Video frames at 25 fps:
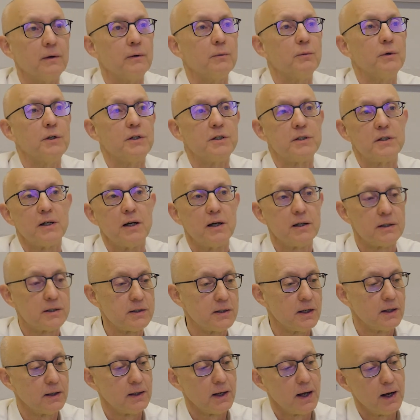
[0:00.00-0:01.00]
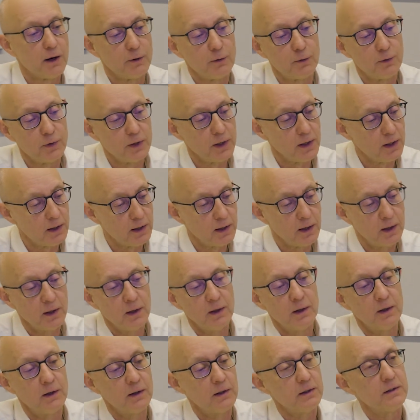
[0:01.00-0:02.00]
which says that every
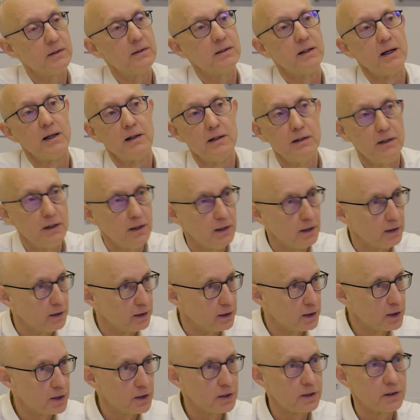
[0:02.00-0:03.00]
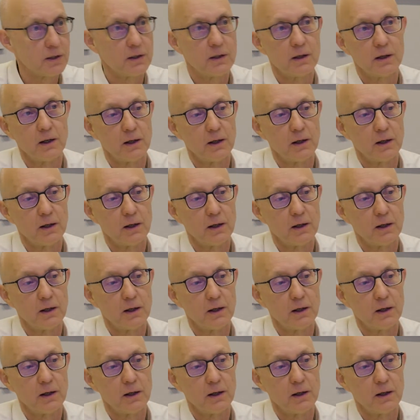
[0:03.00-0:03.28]
10 years